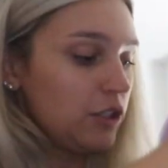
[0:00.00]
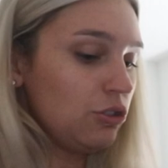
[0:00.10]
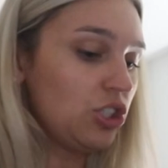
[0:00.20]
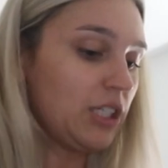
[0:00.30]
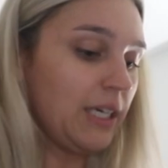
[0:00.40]

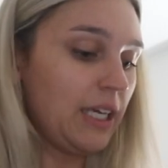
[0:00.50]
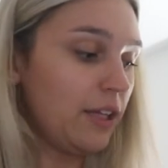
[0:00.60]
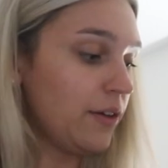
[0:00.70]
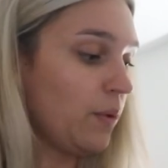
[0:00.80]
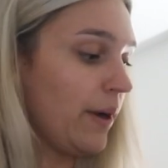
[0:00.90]
so she could
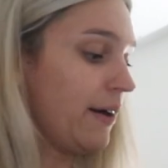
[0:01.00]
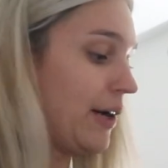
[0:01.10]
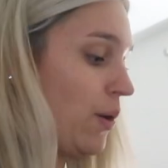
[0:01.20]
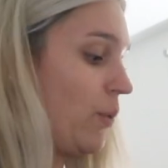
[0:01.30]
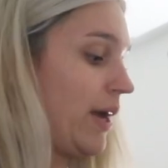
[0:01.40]
either
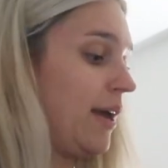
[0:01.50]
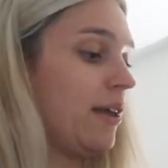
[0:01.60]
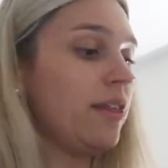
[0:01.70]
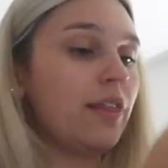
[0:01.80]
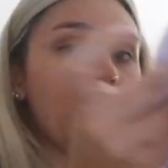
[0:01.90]
wear it
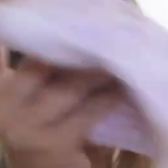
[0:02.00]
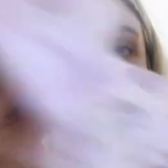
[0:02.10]
with